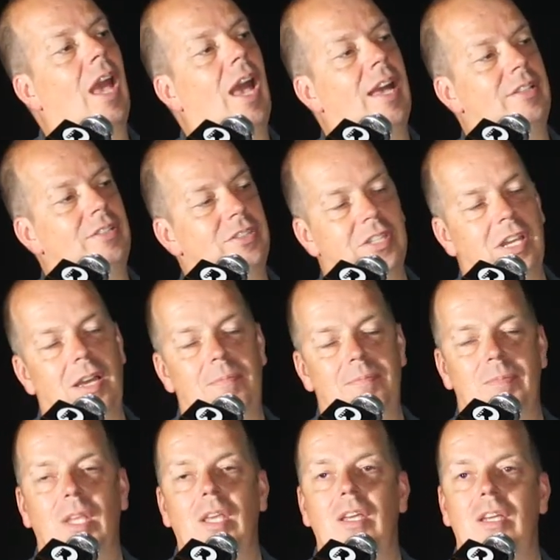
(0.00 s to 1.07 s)
And
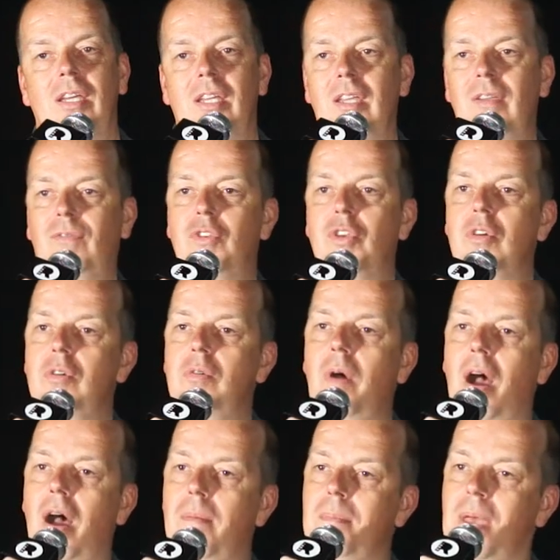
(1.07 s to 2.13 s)
if you
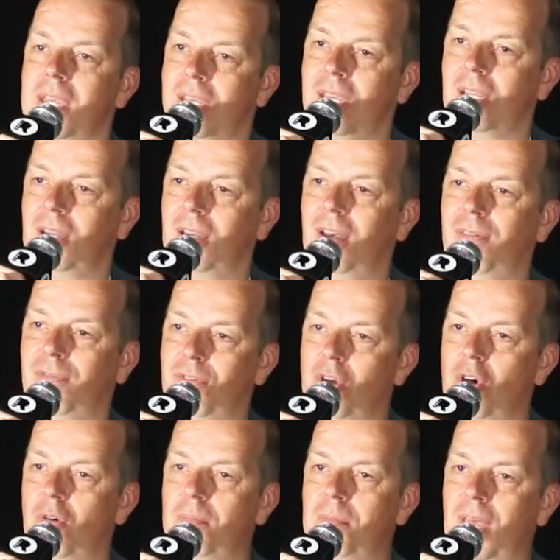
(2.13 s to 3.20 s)
are making a
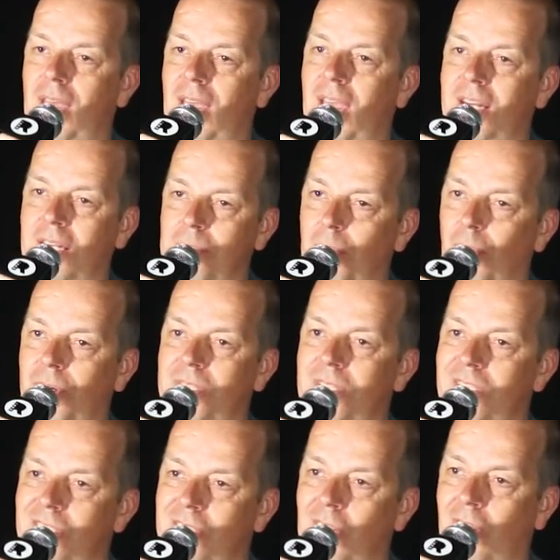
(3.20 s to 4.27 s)
film at any point
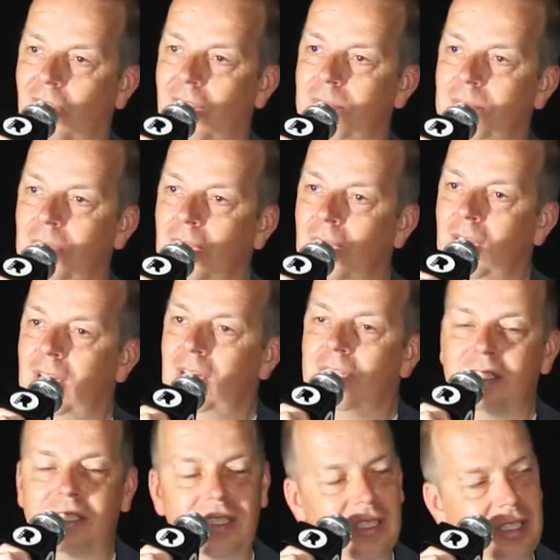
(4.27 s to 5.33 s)
in time,
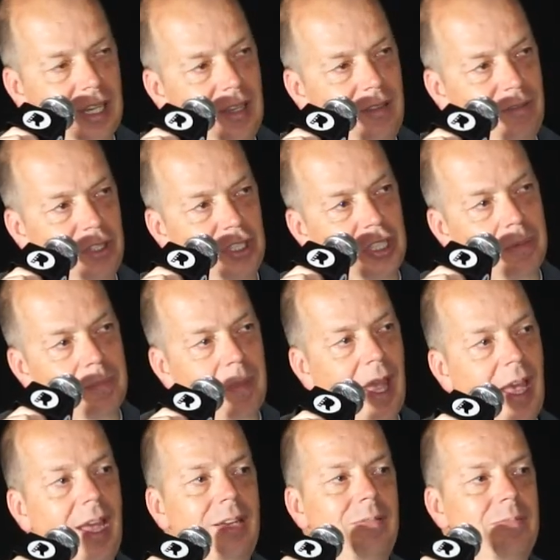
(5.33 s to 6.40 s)
Steve is your
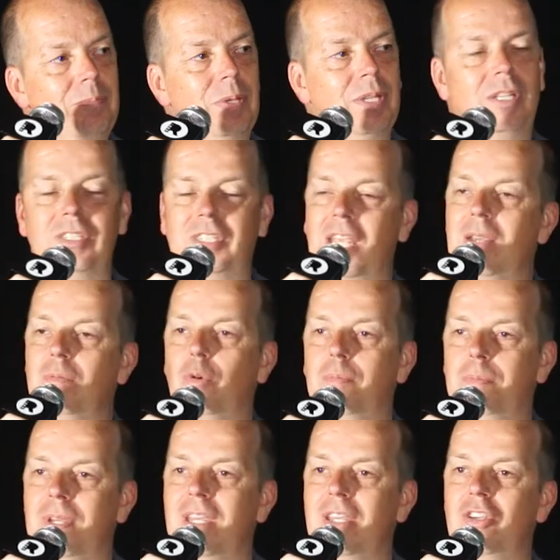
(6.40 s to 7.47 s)
man because he will
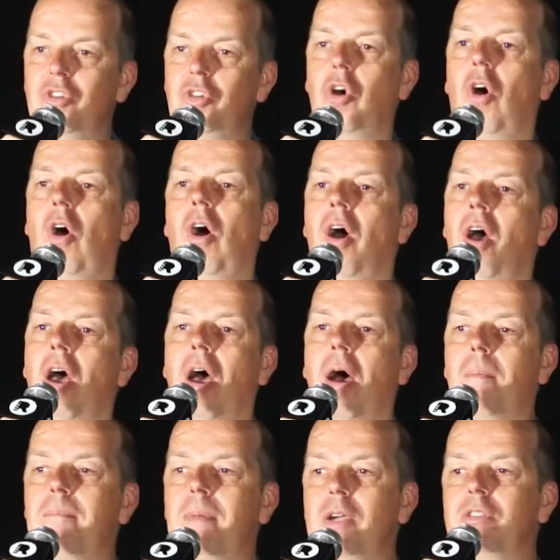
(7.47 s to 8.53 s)
be your
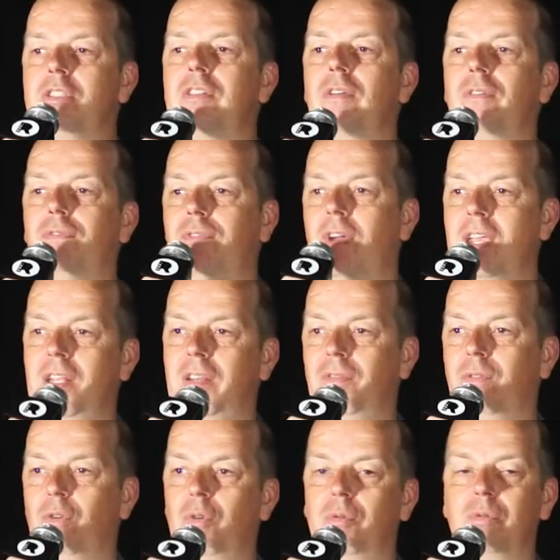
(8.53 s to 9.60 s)
most
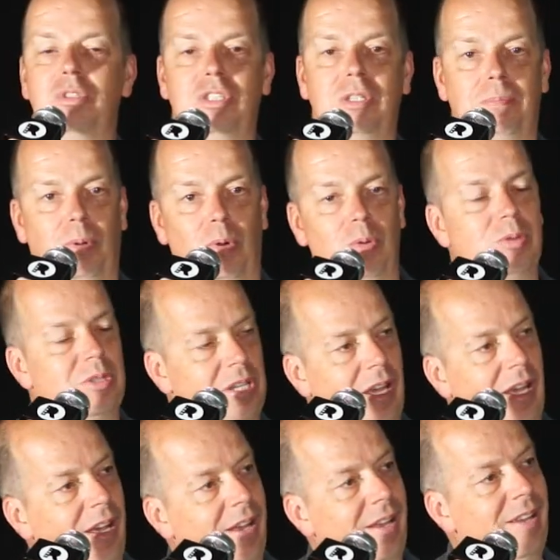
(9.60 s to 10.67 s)
faithful
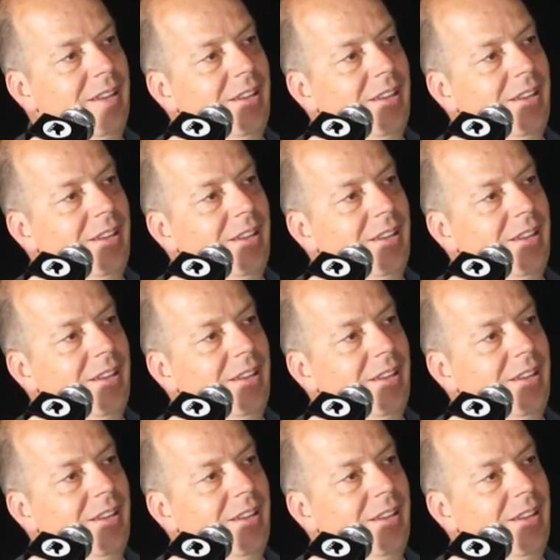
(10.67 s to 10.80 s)
supporter,